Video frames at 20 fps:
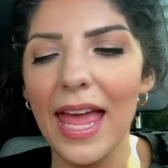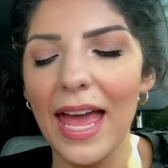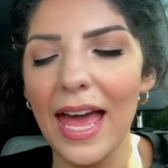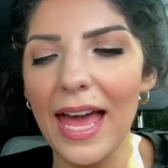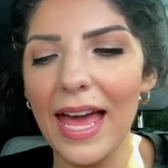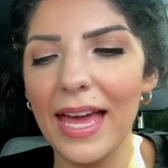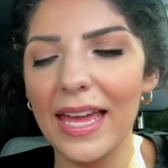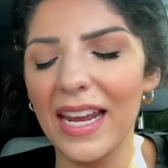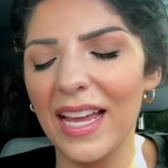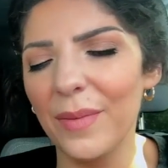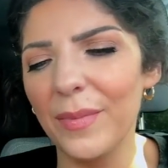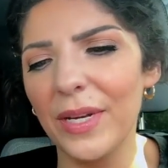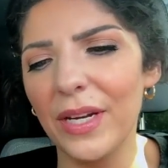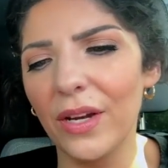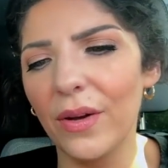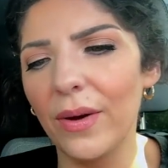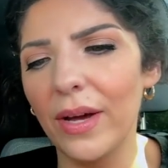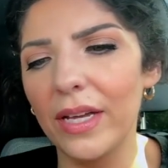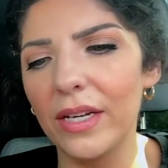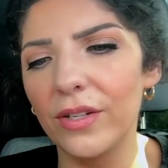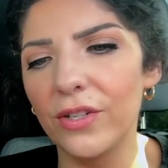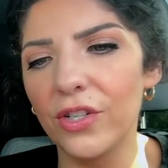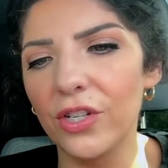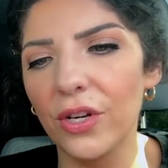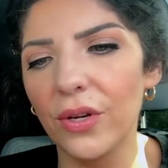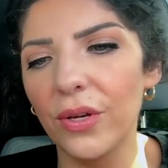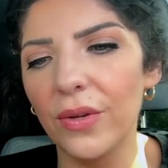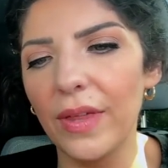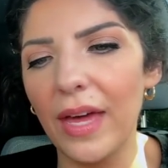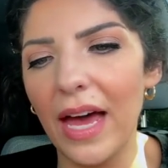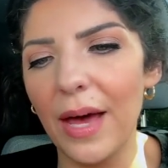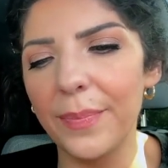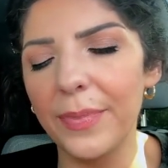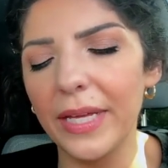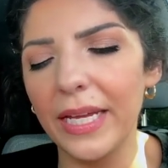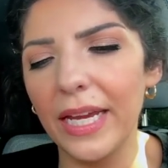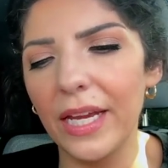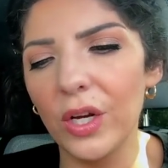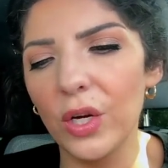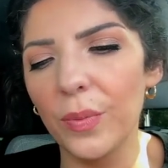And I'm gonna go ahead and show you the
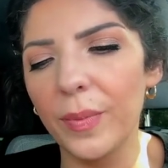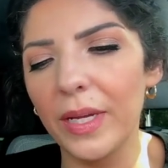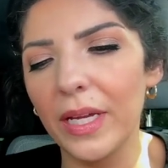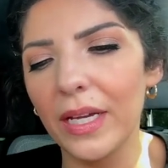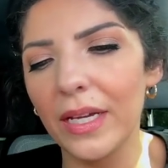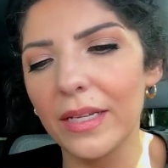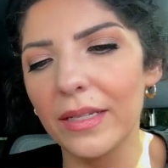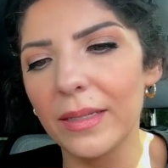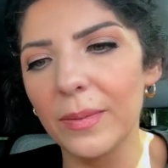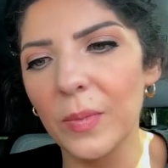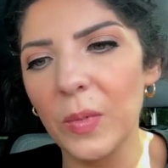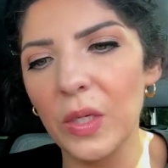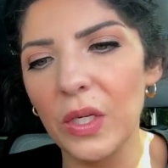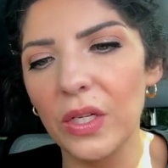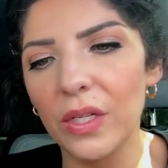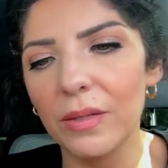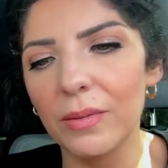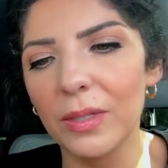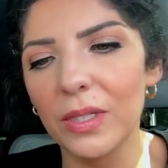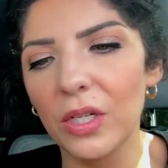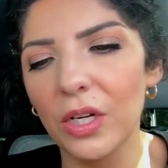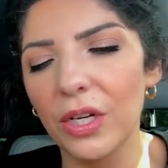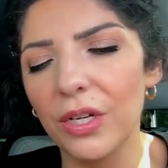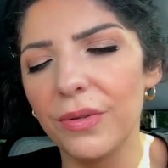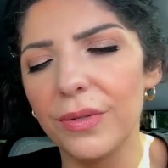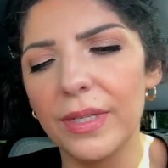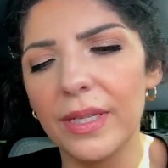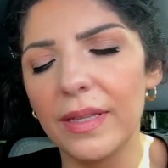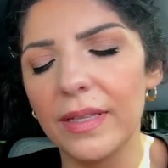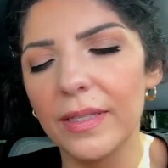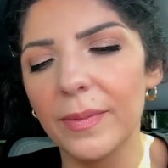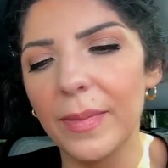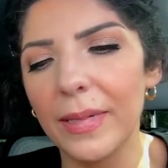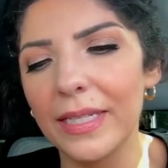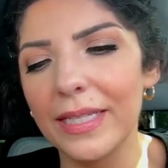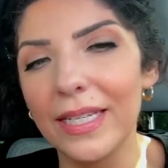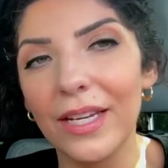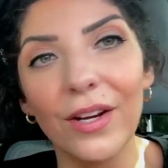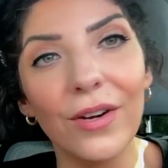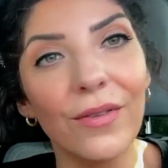applicator because I'm gonna start using this
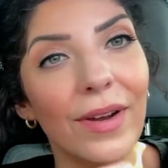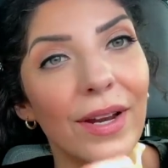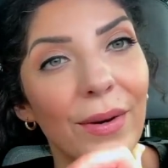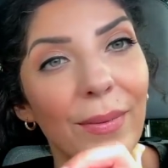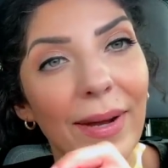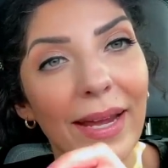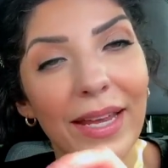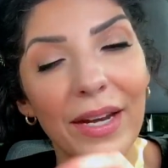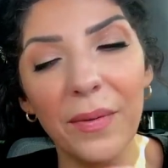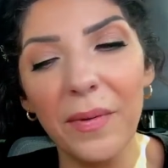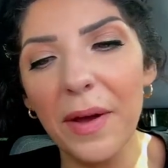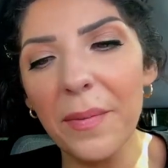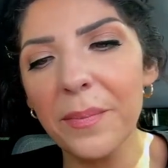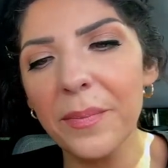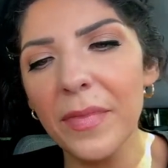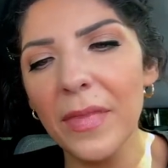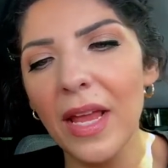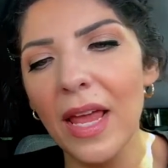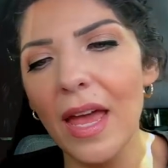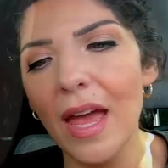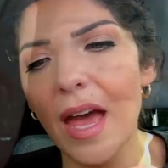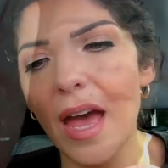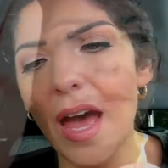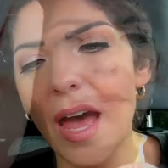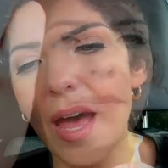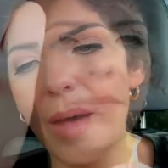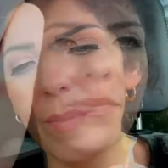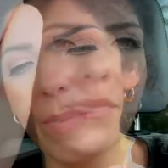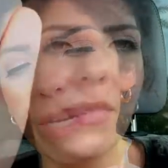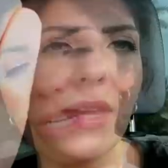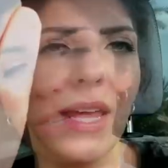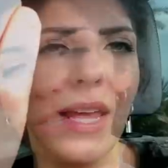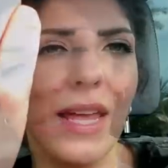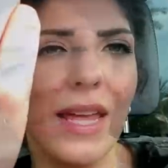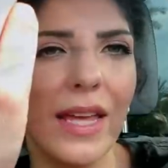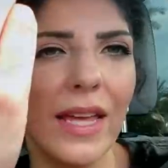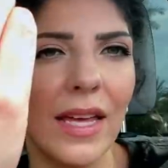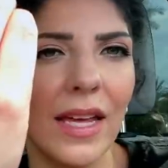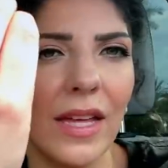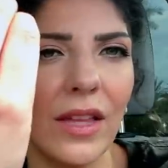mascara right away anyway. Um, but it,
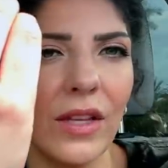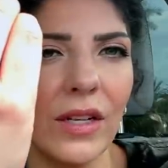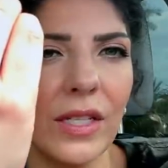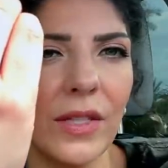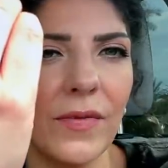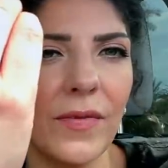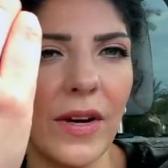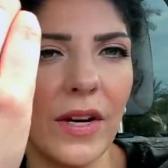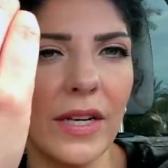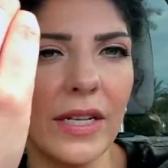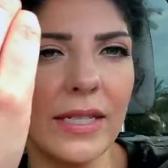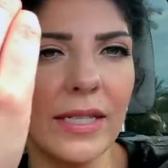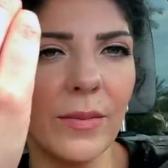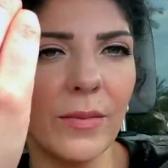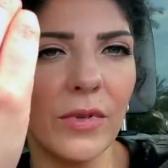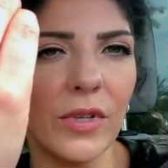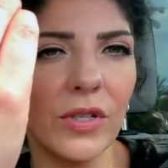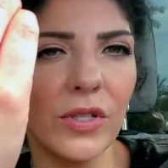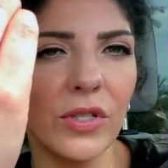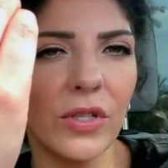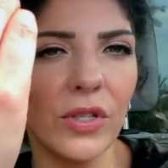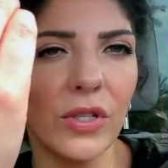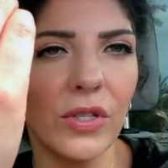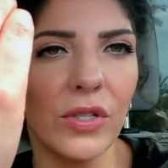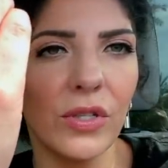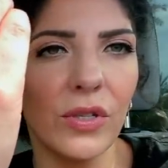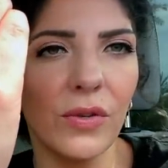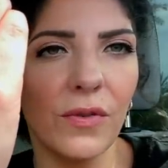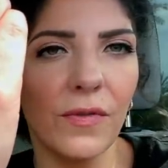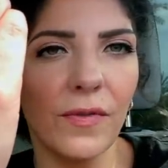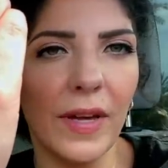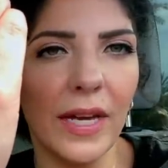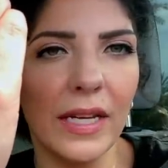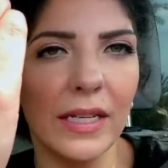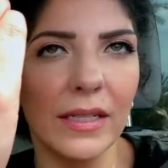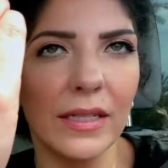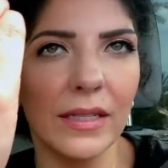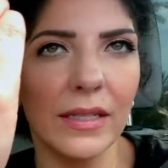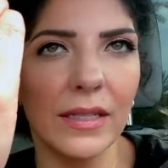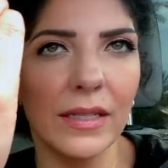it looks very similar to the Too
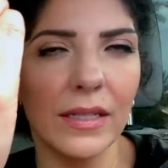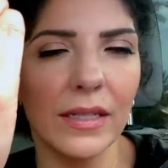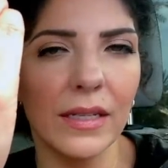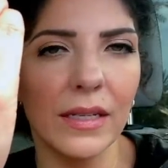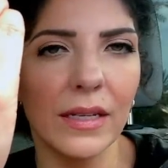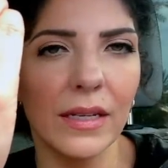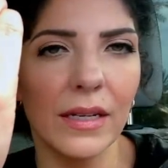Faced